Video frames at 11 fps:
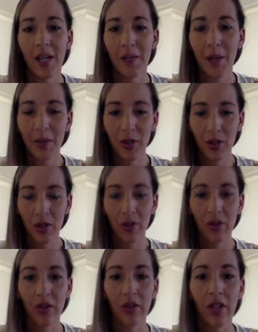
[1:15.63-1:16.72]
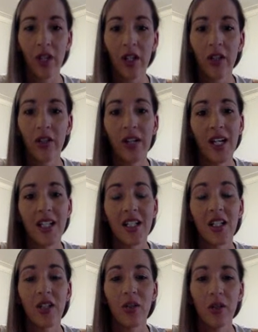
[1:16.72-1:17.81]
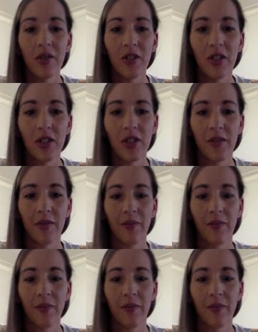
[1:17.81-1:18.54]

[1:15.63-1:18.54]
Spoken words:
Papatuanuku created the universe.